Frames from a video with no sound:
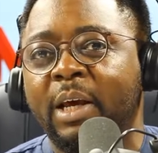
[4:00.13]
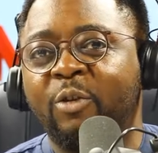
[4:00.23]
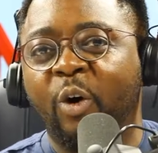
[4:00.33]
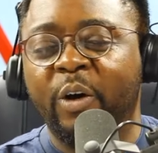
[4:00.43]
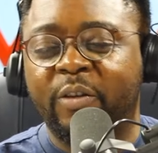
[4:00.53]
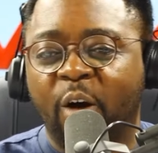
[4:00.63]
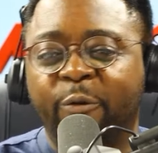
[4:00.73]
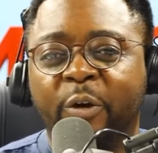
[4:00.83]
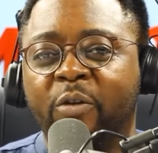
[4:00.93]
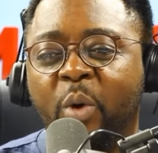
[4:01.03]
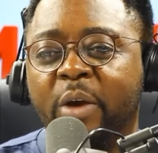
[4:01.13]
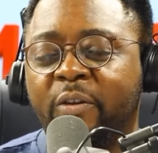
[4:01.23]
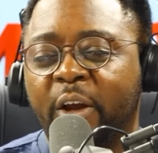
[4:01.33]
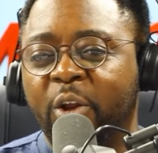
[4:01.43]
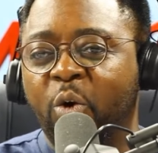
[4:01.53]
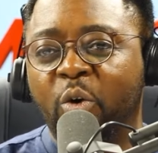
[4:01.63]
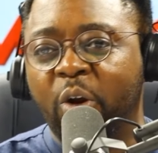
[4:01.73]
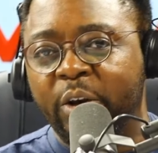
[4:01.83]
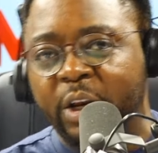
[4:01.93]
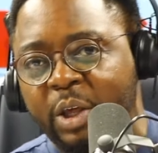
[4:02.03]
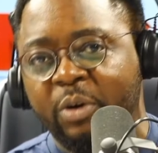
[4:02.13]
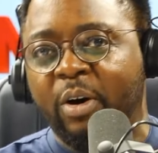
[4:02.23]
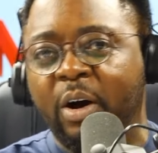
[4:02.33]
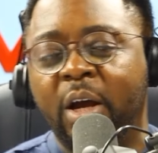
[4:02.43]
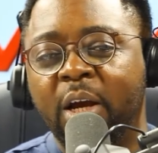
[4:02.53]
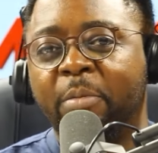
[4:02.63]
so it's confusing when you say the older the newer